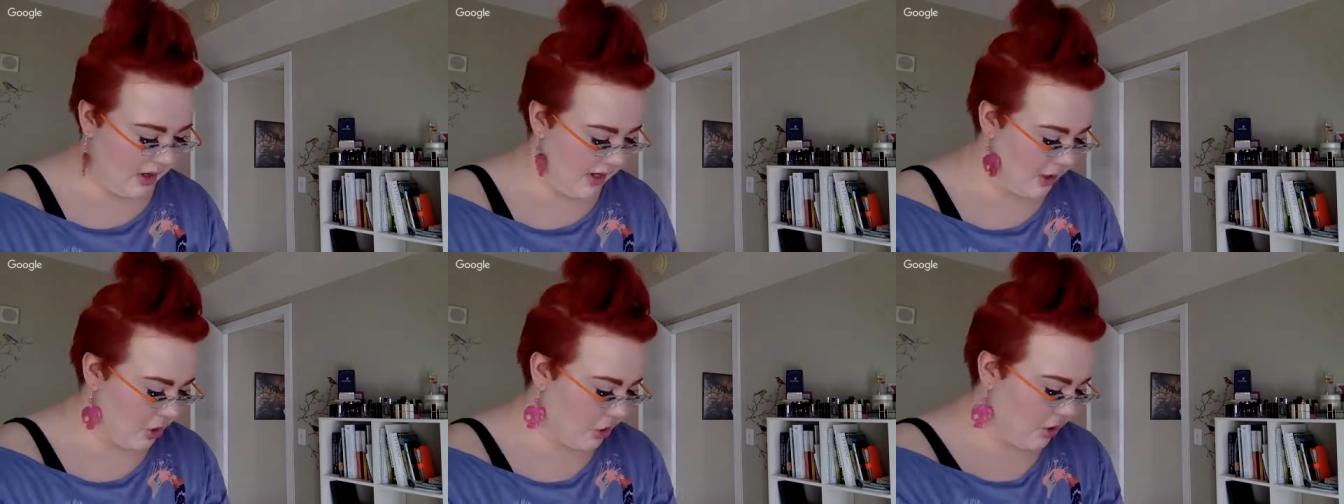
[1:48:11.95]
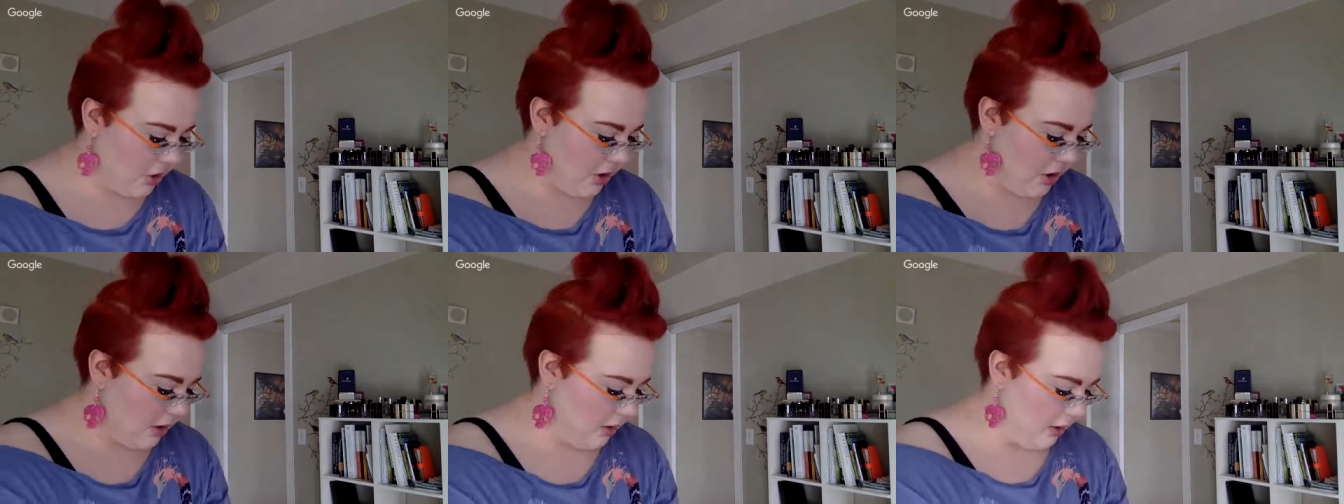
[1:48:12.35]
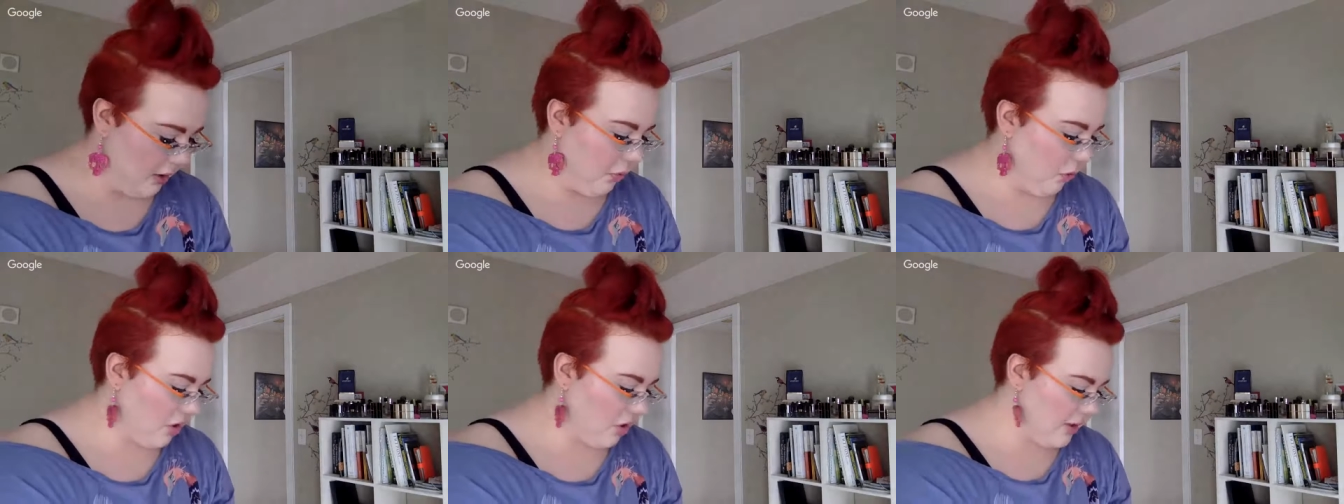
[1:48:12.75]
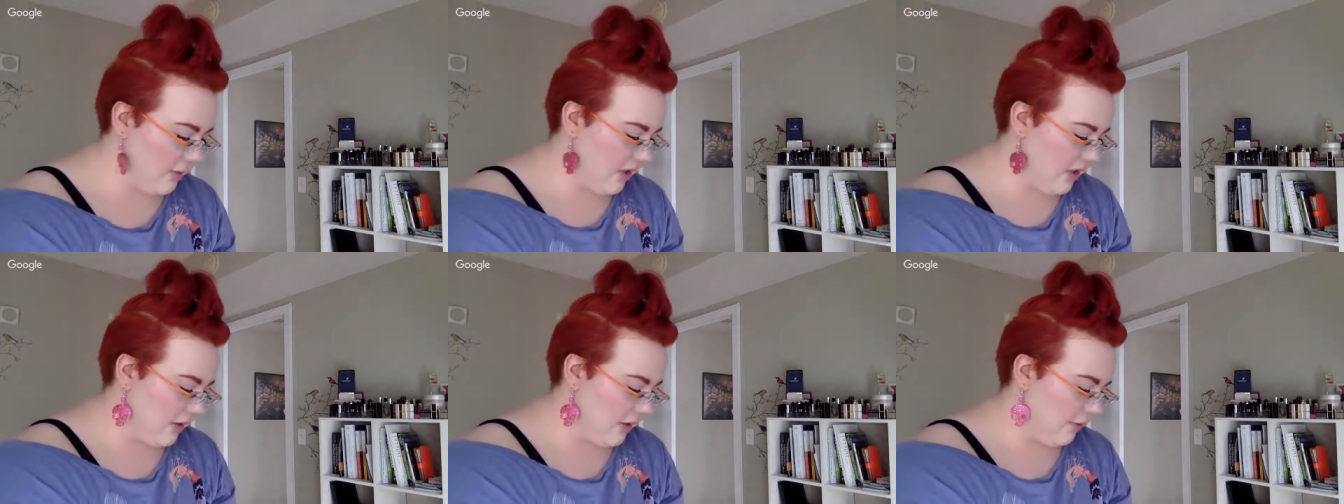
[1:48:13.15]
It's just an
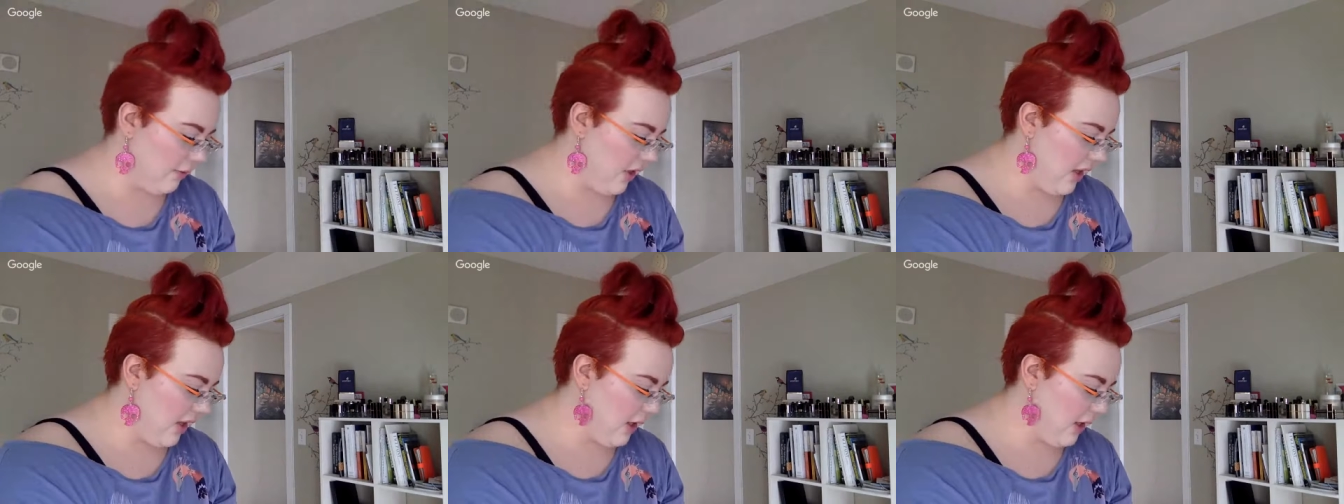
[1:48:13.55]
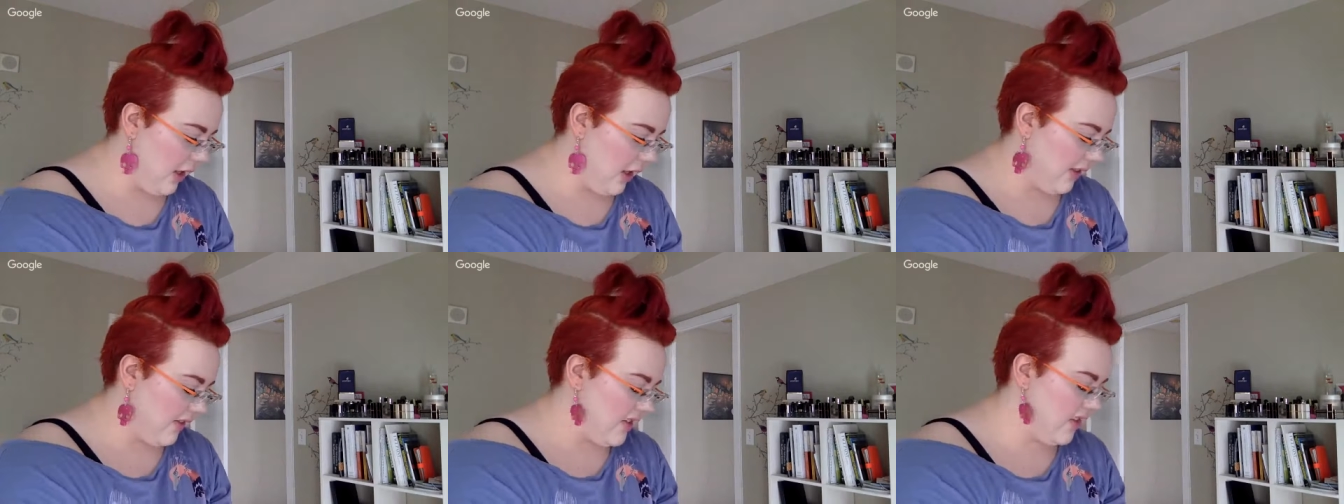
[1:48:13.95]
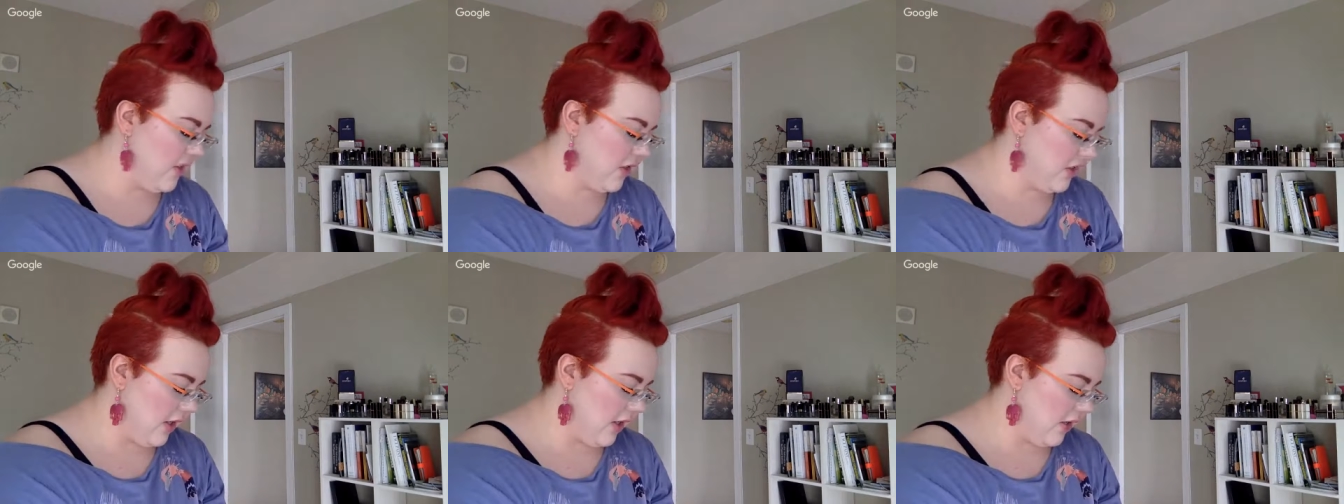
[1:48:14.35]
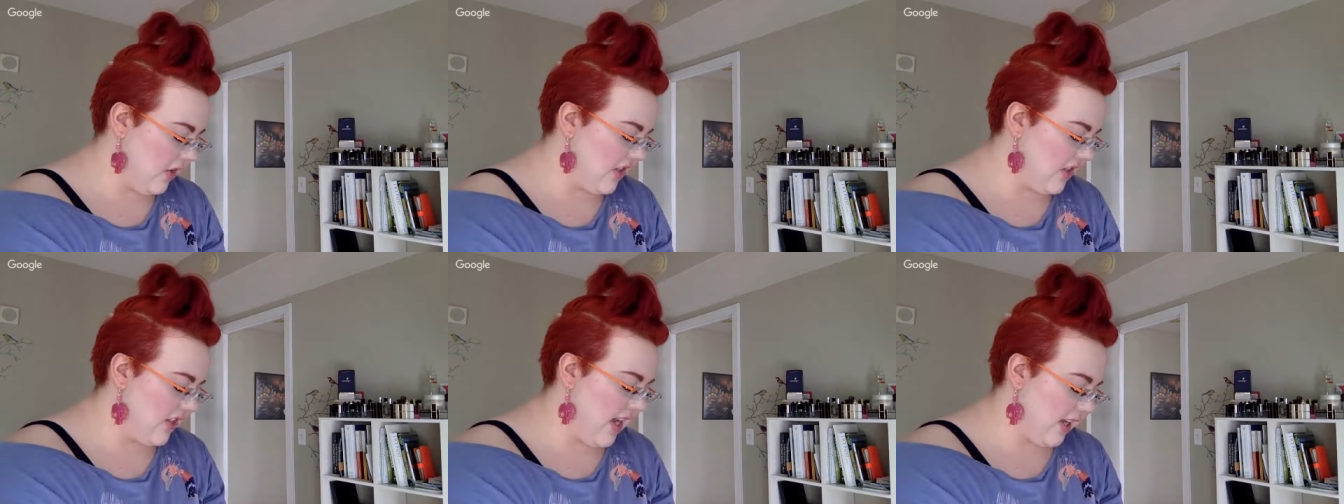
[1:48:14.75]
approximative thing. Like, this isn't an
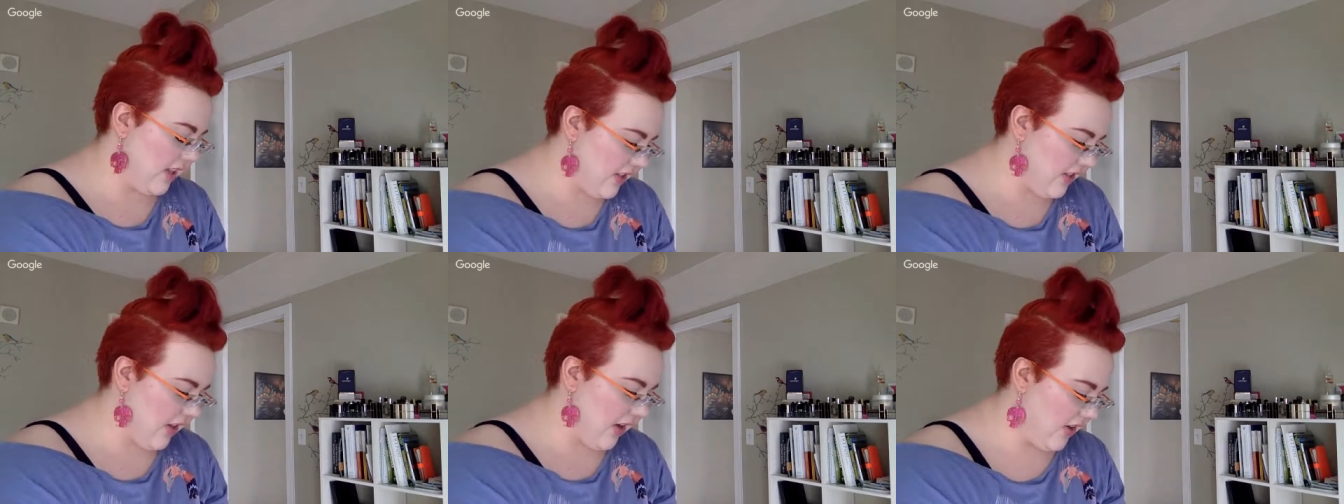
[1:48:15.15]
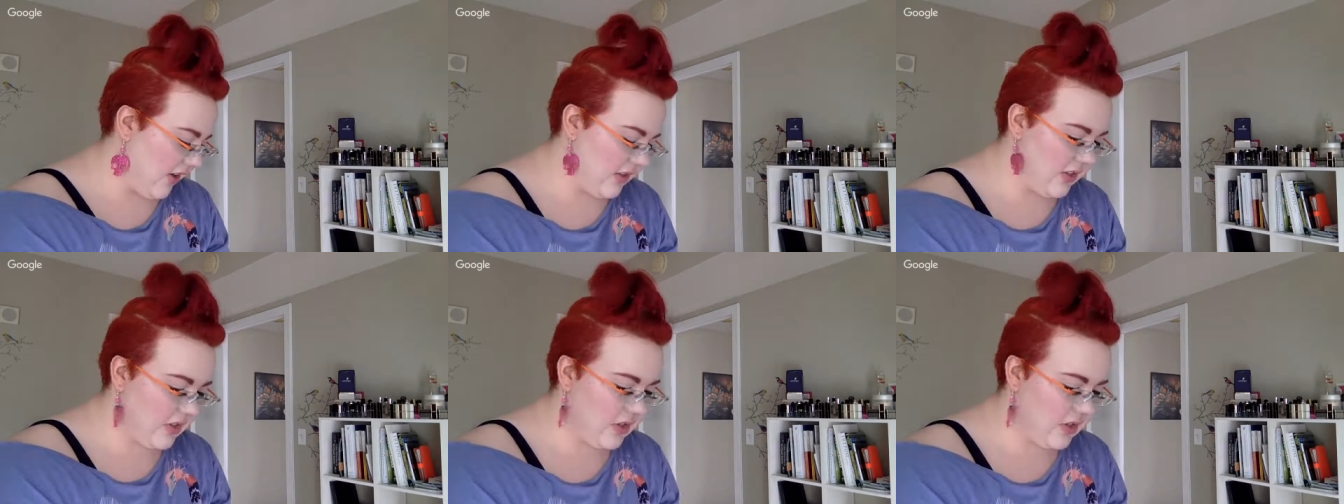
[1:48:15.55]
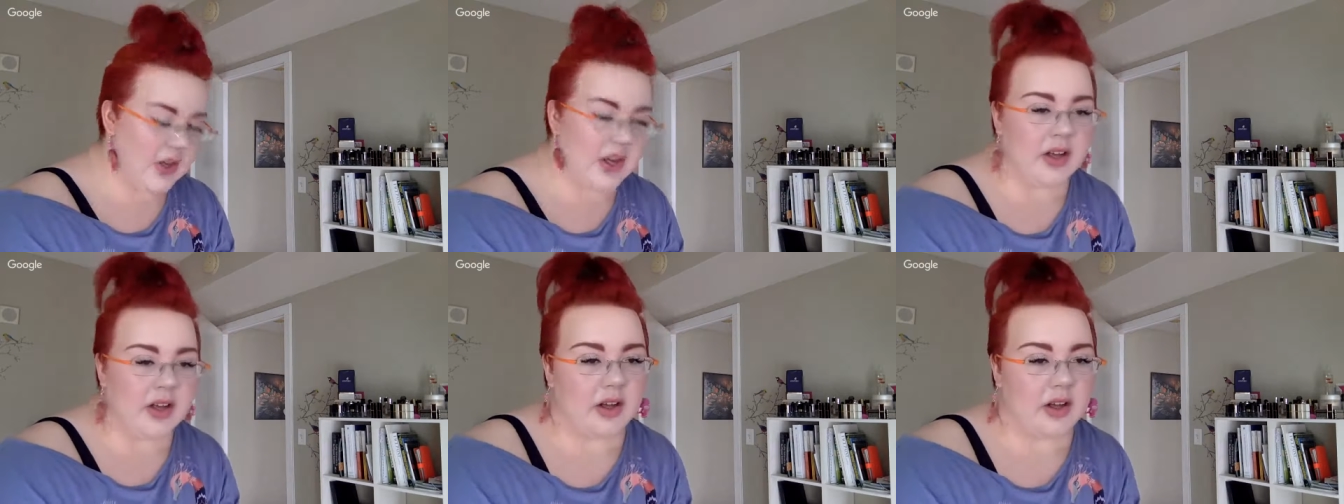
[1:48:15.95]
exact science.